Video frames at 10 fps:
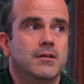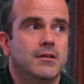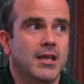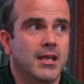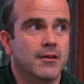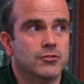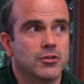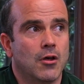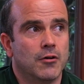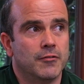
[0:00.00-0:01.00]
They give us a
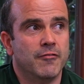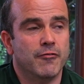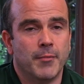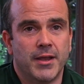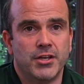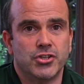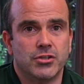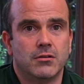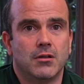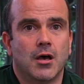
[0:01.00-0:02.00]
lot of
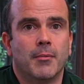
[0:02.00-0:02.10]
information